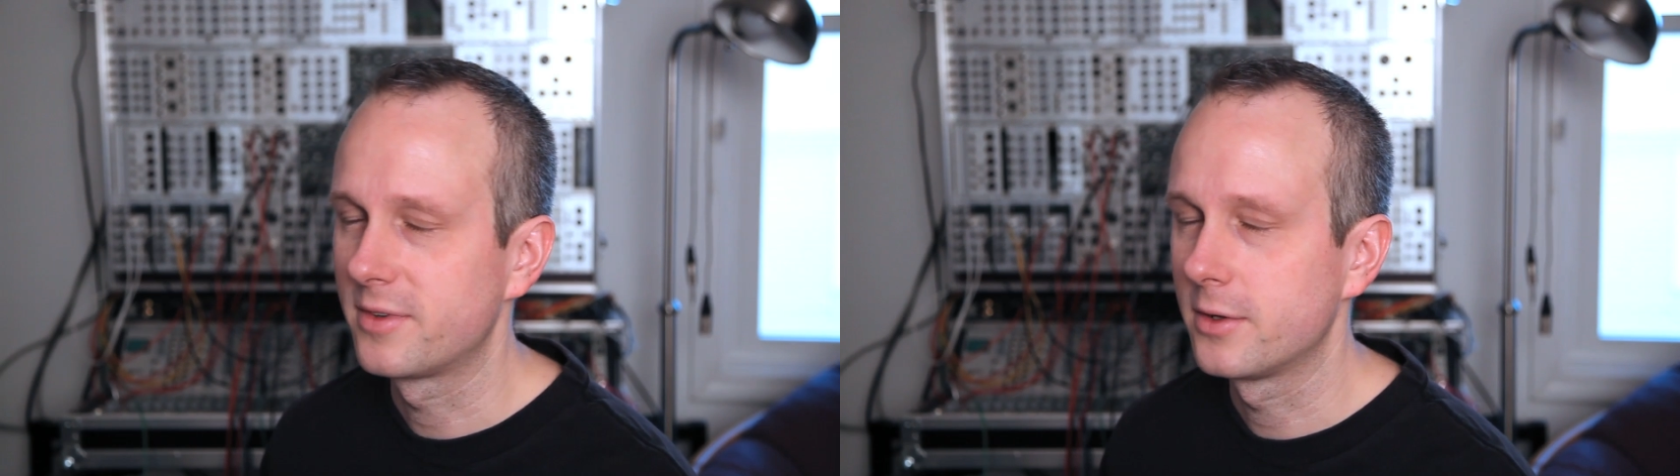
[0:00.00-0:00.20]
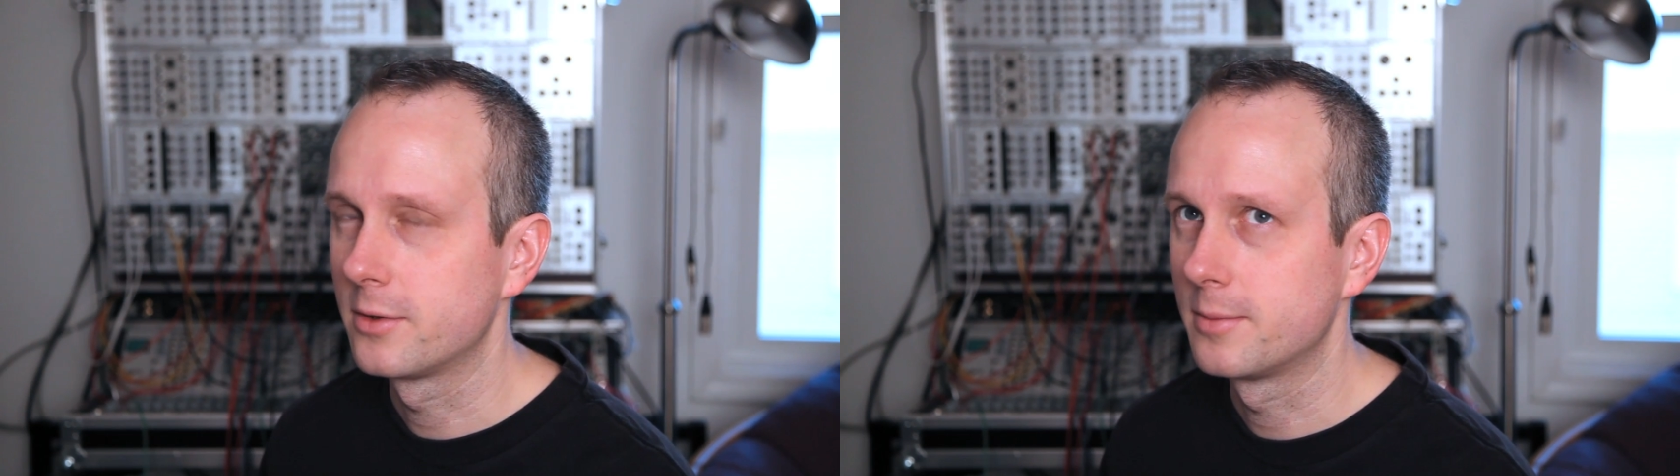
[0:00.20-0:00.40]

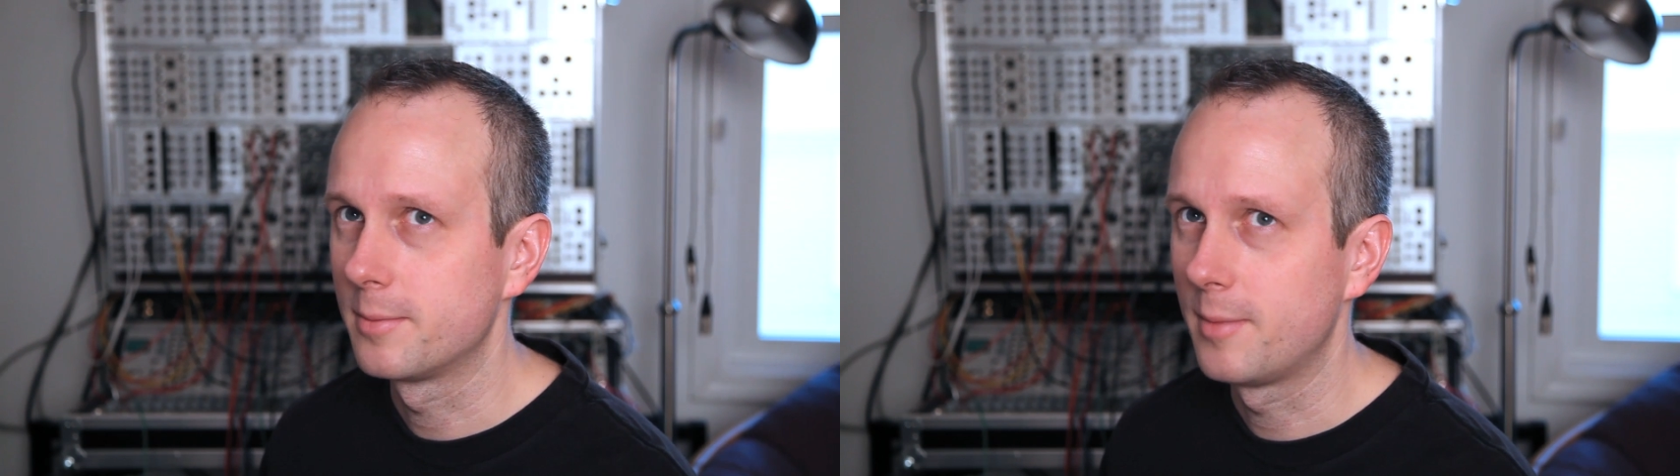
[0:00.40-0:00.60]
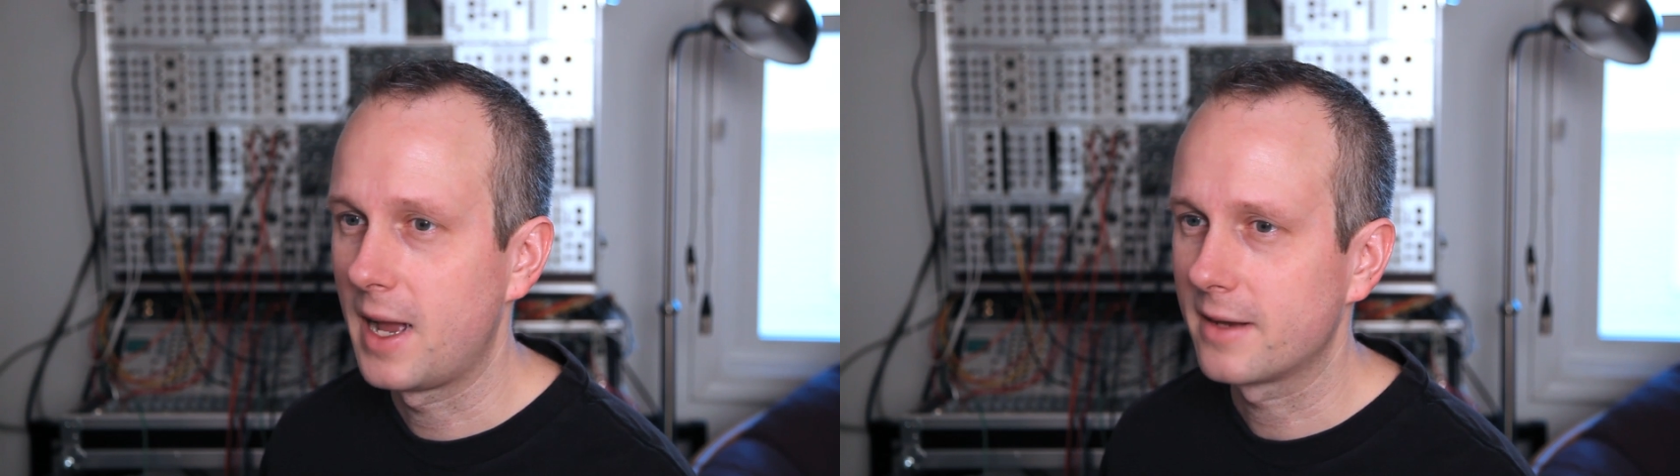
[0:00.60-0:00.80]
so
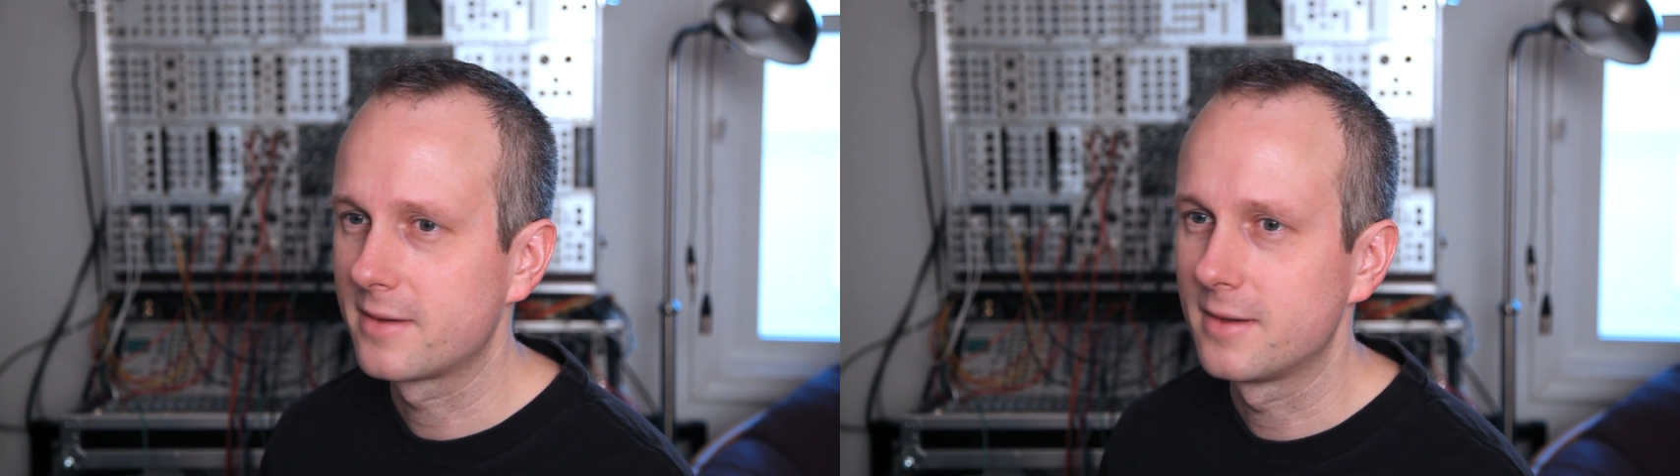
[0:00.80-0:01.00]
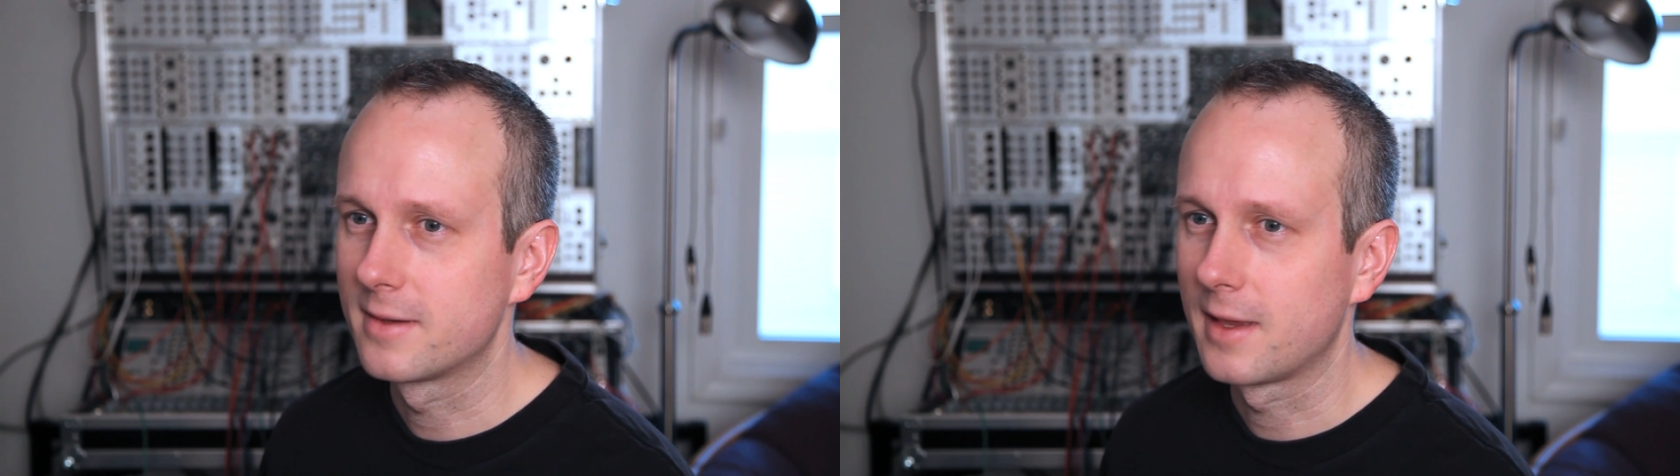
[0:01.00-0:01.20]

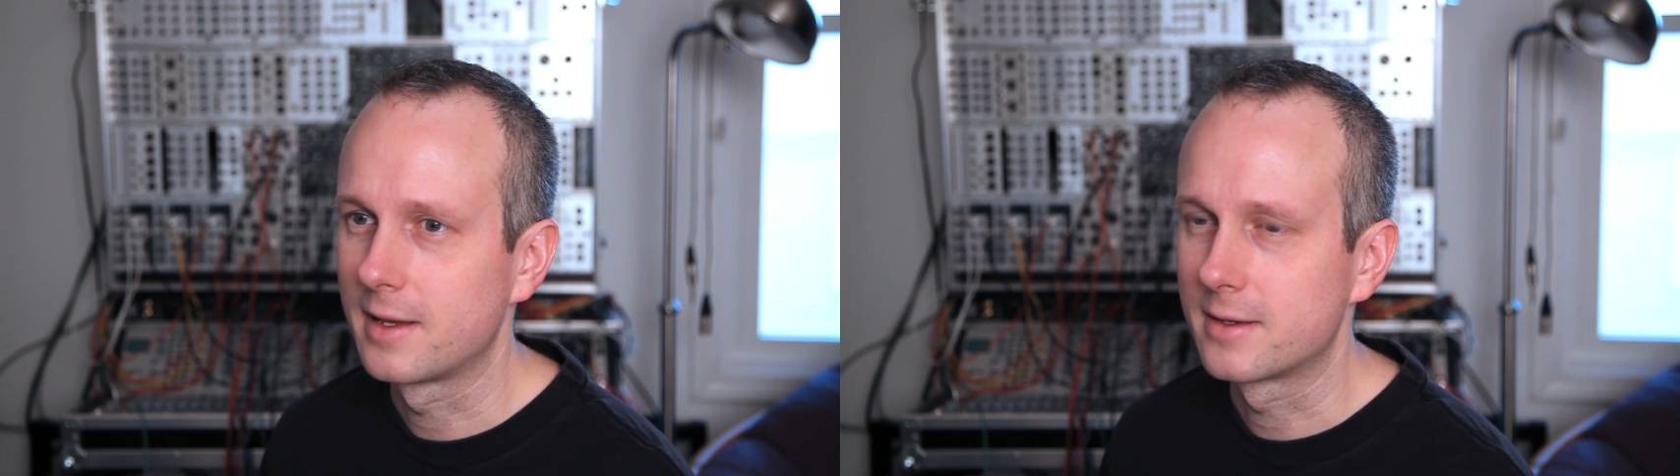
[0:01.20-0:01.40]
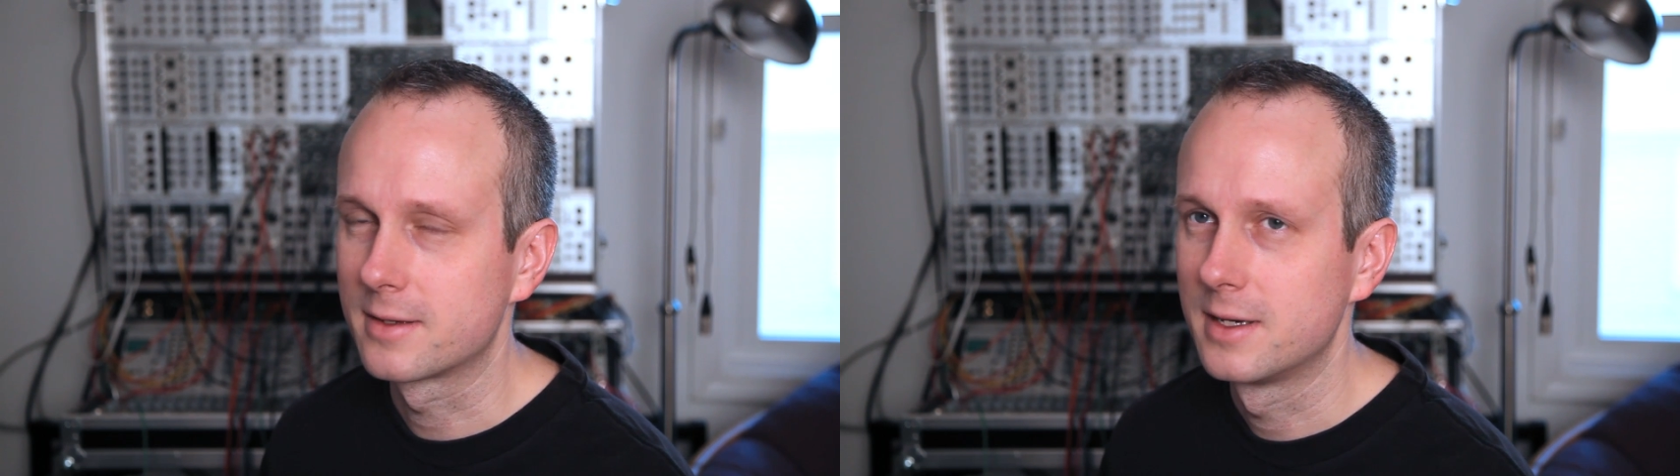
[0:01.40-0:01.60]
Max is like